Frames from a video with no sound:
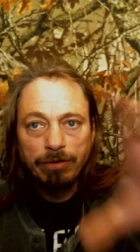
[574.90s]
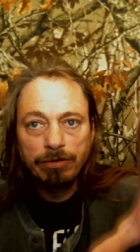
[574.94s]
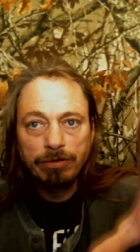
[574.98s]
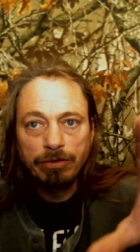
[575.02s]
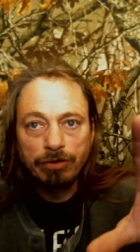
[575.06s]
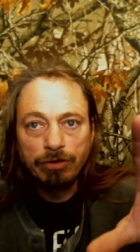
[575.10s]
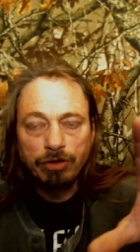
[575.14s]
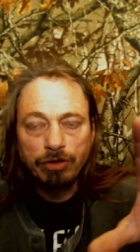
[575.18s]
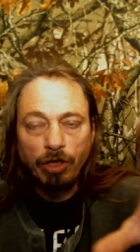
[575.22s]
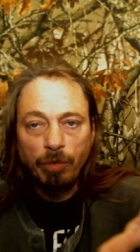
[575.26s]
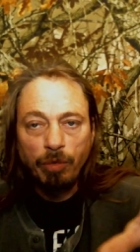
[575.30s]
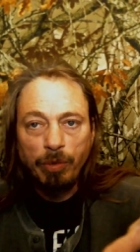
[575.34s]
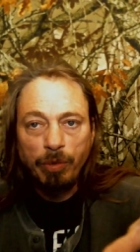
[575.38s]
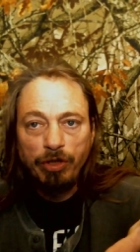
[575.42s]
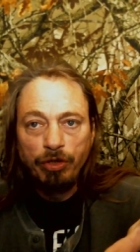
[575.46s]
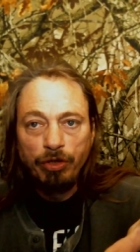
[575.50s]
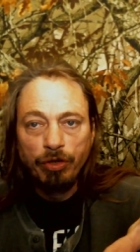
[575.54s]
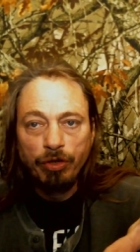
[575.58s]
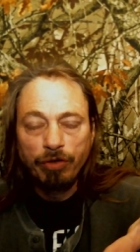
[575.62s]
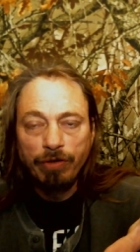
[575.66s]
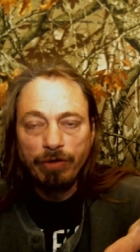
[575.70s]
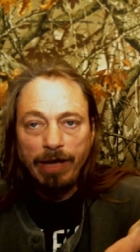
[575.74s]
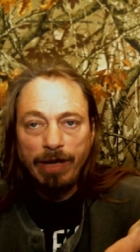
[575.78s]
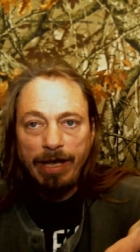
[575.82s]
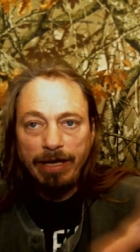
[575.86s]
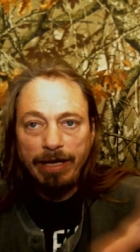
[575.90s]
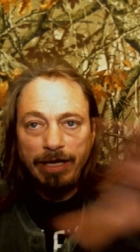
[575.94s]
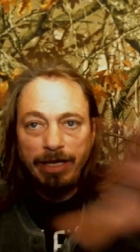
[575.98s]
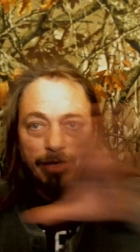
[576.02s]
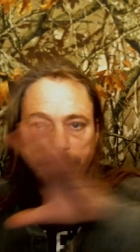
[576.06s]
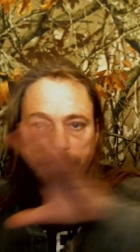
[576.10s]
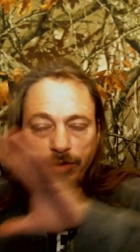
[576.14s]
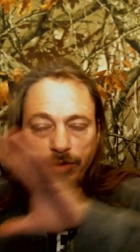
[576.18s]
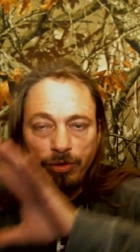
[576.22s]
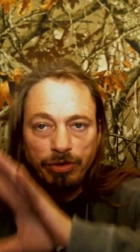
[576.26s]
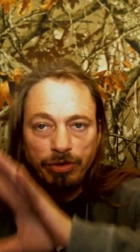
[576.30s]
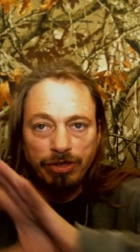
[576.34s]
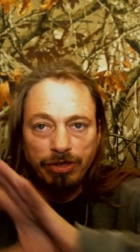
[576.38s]
So that when you're ready,
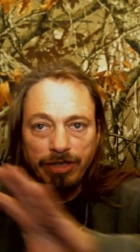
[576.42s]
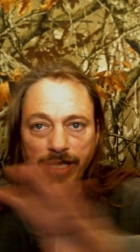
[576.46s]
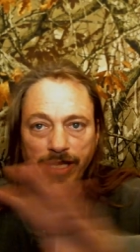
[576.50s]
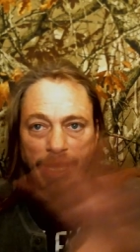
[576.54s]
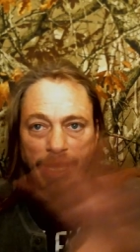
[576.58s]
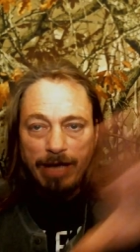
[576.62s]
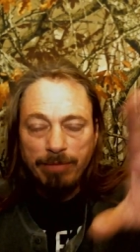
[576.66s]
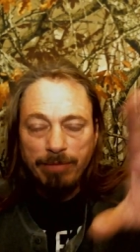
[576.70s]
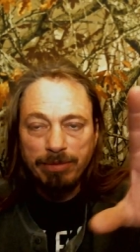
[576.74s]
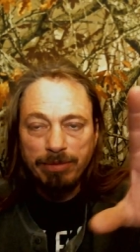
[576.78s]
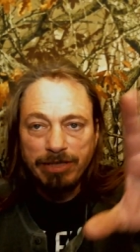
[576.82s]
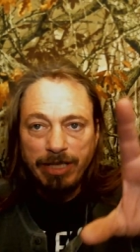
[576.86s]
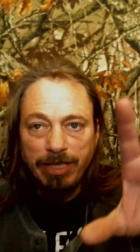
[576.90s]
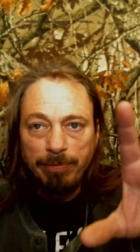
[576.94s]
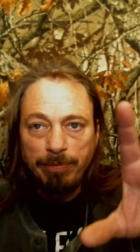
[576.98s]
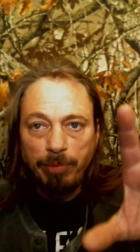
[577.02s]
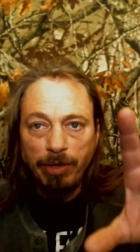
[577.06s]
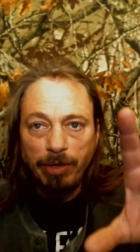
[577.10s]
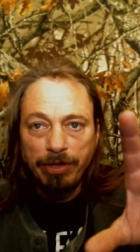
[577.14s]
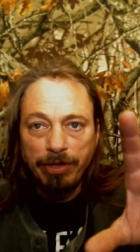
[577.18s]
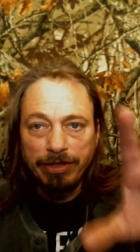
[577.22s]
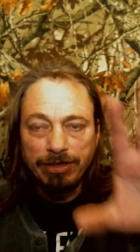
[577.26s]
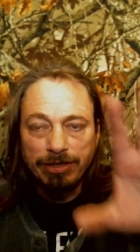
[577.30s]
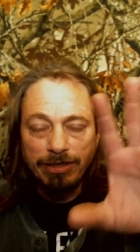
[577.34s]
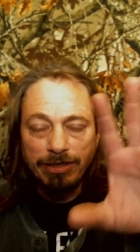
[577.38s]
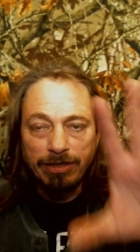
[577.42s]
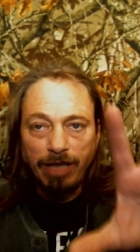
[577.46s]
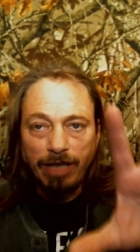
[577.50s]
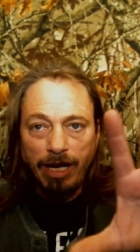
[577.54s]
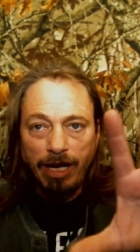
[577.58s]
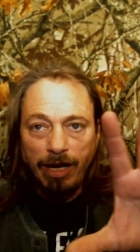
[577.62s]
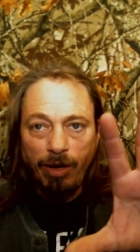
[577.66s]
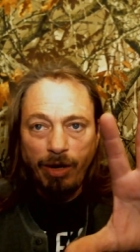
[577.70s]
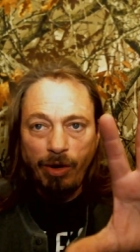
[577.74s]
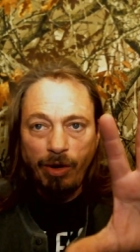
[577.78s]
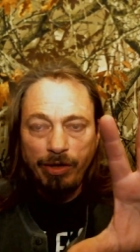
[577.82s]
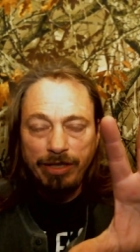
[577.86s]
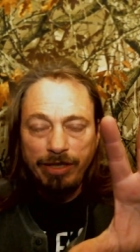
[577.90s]
if you sleep with us and tie
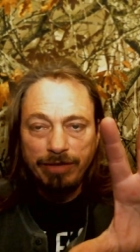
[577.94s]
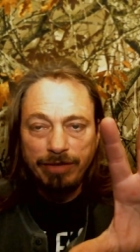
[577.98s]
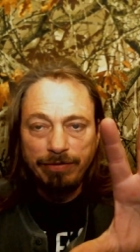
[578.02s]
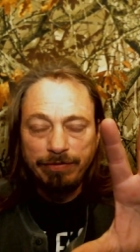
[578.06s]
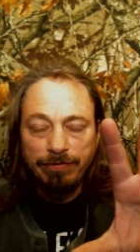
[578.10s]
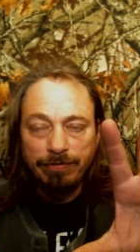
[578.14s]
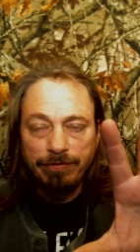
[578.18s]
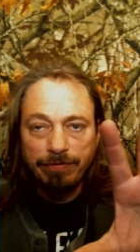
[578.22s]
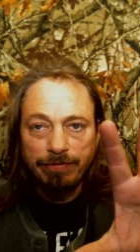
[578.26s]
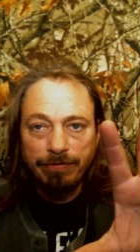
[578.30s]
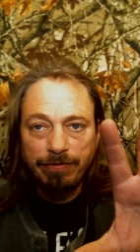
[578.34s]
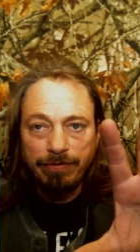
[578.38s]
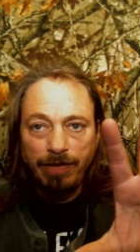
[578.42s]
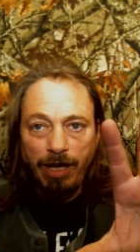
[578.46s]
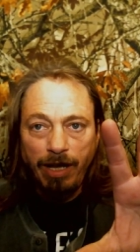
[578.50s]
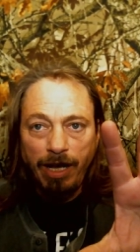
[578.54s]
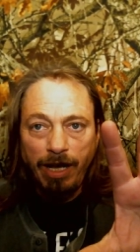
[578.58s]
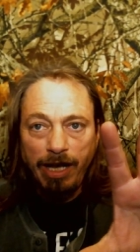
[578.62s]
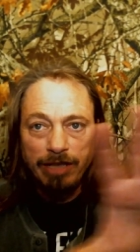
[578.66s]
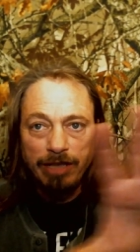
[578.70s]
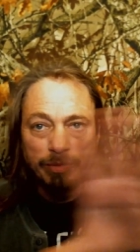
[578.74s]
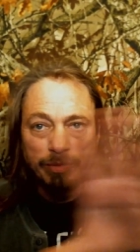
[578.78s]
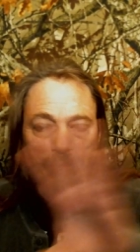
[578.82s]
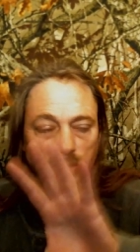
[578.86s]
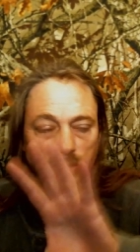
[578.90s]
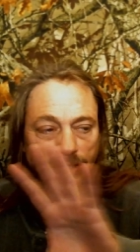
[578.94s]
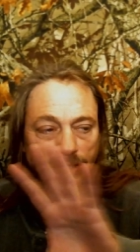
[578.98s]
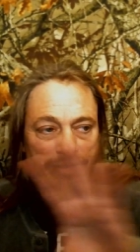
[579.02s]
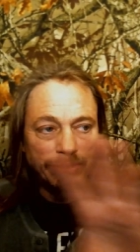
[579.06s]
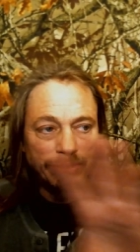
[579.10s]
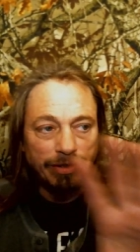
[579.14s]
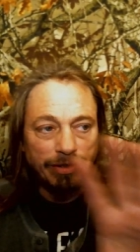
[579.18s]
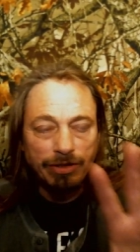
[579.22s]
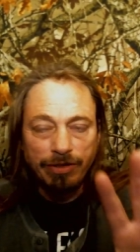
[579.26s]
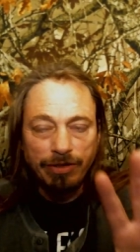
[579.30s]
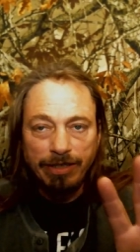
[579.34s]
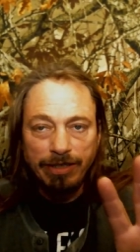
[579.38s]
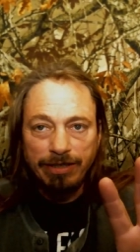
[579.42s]
all these flies, when you get to the
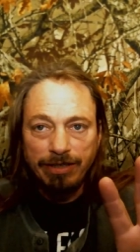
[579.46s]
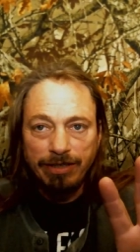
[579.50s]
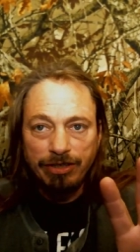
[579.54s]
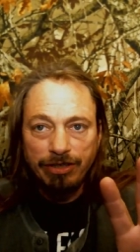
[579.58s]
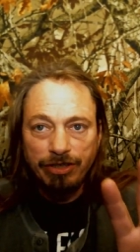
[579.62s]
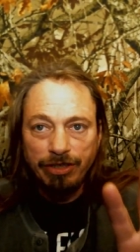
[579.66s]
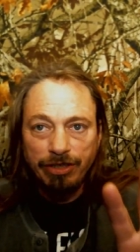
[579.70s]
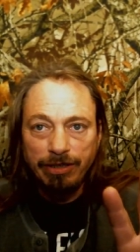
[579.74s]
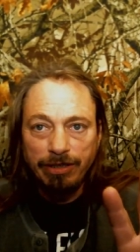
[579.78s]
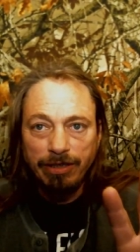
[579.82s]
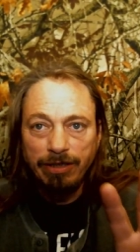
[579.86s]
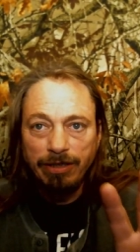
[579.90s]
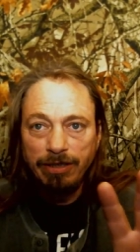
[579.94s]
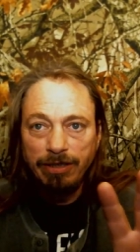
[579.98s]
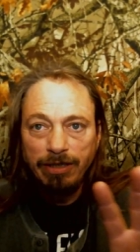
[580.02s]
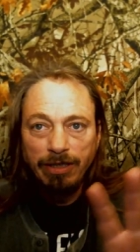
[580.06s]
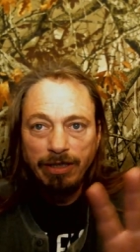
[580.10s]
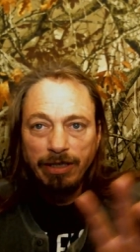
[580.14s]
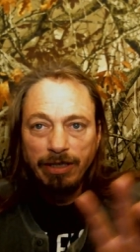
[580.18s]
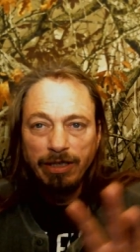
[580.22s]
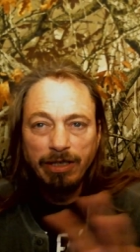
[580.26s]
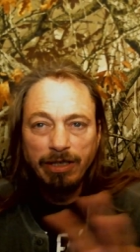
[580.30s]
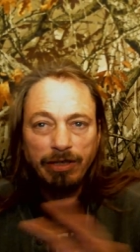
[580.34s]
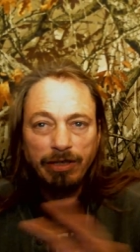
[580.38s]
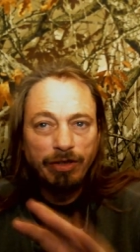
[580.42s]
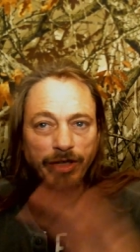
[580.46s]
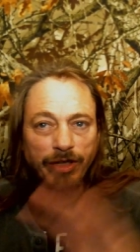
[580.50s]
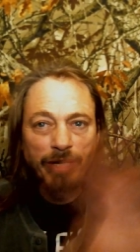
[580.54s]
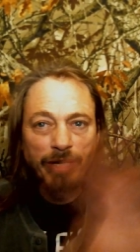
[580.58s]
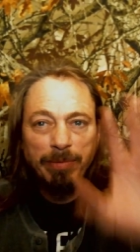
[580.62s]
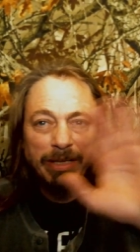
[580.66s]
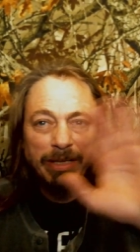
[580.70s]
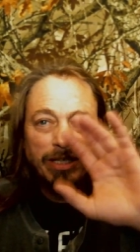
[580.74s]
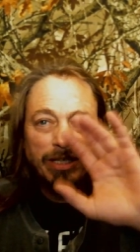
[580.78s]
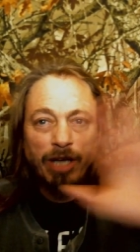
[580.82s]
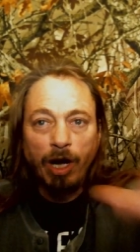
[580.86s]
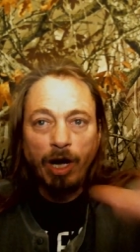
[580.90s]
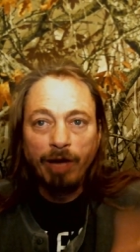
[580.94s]
creek this year, you're going to be
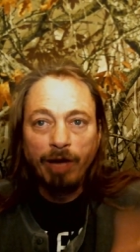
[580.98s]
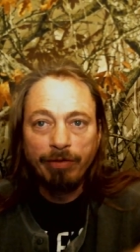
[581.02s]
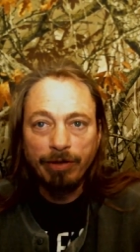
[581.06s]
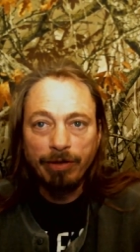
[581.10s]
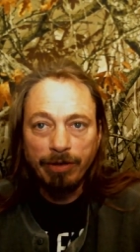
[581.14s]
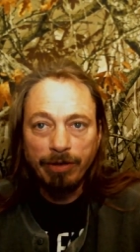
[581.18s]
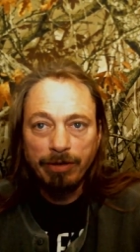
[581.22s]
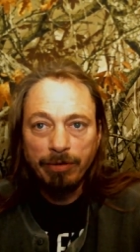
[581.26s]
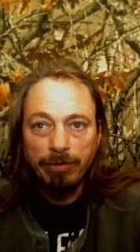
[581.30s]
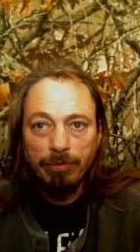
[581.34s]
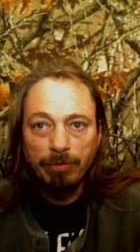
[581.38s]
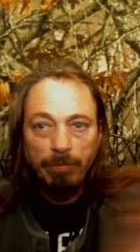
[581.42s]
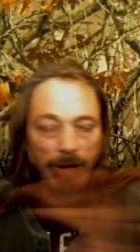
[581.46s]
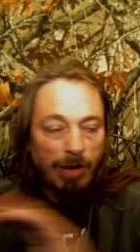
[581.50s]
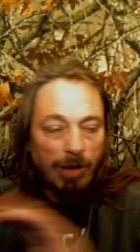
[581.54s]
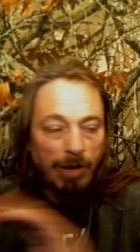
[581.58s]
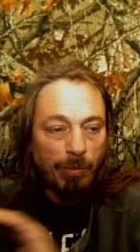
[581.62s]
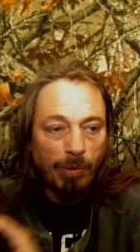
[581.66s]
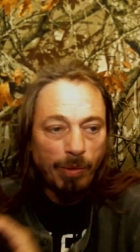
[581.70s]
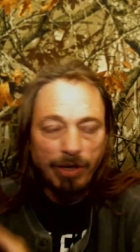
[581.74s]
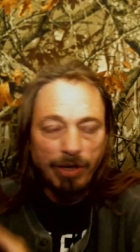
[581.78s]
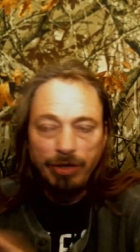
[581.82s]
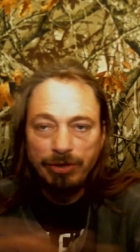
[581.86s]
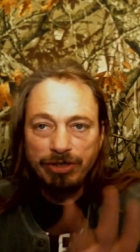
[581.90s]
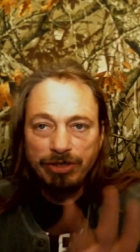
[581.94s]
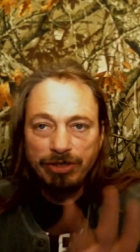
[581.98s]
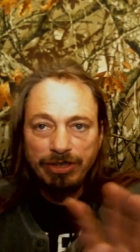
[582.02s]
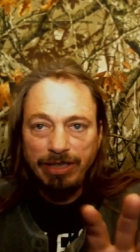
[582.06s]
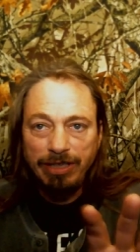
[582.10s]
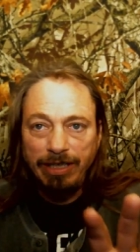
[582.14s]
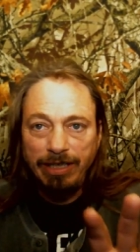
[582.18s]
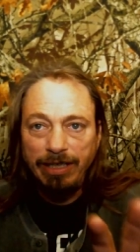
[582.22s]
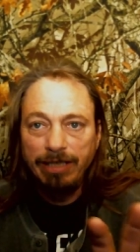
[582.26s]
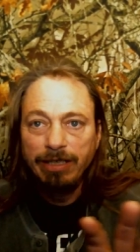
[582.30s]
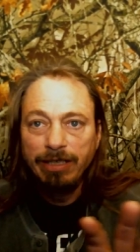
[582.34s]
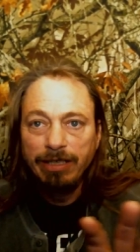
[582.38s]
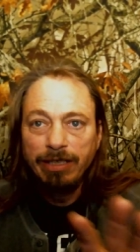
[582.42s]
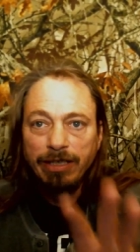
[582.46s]
covered. No matter what you
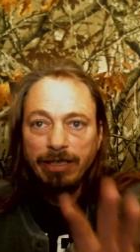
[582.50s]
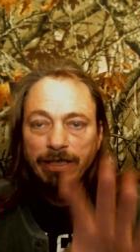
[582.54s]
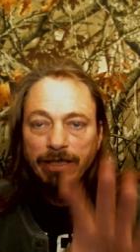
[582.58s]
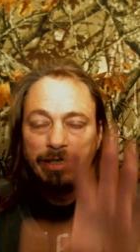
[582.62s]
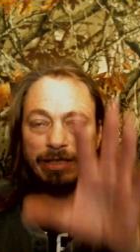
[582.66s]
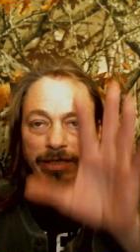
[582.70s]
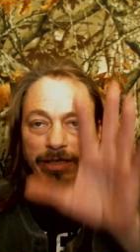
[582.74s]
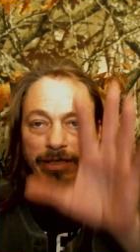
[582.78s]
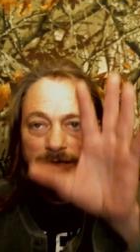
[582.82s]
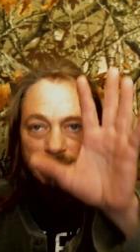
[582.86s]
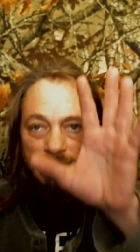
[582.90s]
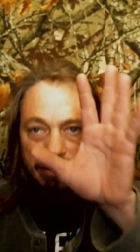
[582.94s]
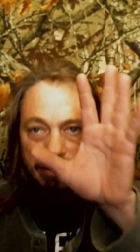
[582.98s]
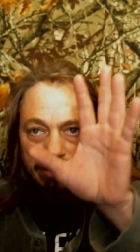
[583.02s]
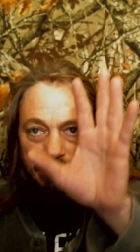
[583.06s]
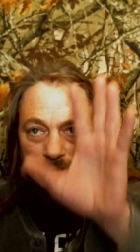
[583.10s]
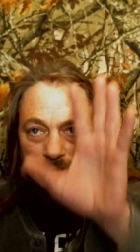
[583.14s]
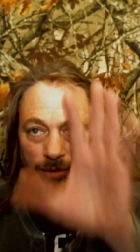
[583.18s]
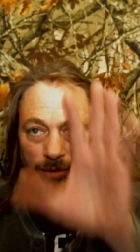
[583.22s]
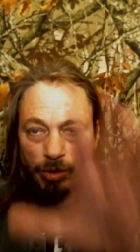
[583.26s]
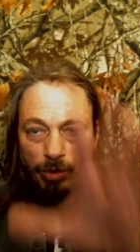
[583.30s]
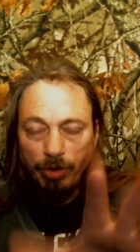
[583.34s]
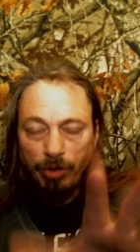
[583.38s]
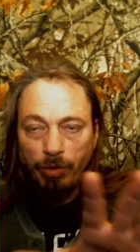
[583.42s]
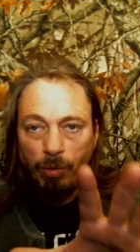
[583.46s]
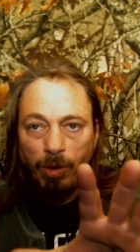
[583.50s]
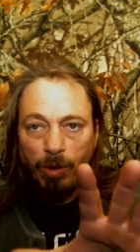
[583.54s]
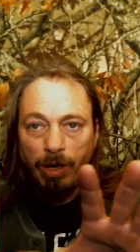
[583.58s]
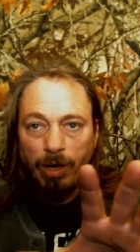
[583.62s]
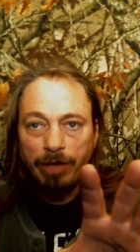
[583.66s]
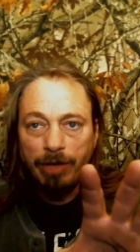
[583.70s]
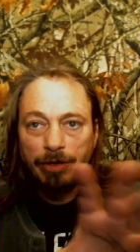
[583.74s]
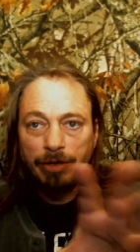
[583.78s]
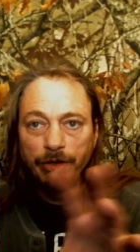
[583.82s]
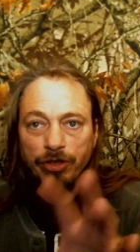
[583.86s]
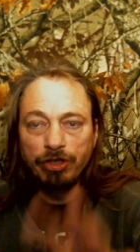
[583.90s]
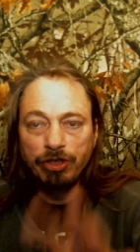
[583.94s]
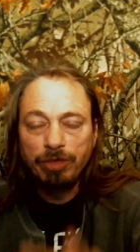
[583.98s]
see on the
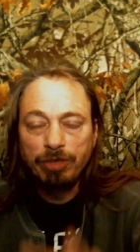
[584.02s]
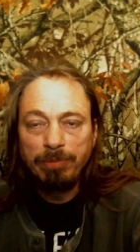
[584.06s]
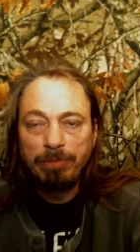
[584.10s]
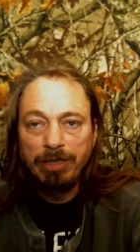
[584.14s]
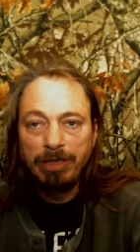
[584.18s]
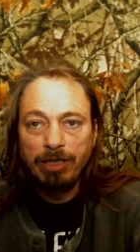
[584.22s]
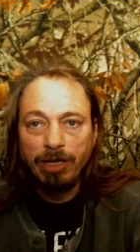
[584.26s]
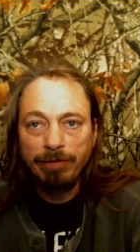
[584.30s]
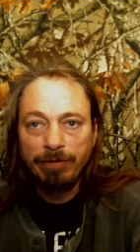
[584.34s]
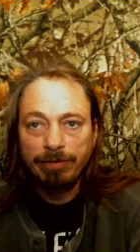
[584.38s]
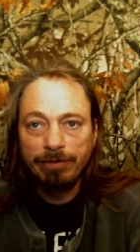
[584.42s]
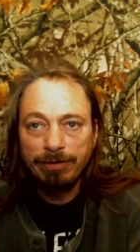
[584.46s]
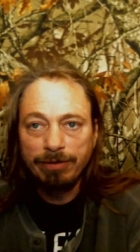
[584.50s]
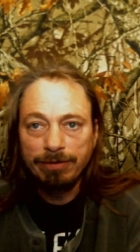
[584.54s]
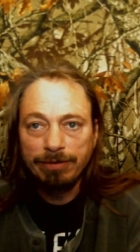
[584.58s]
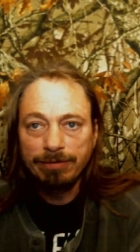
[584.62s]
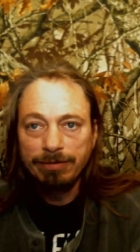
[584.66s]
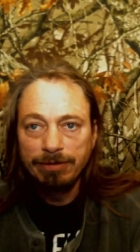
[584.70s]
water, you should be covered.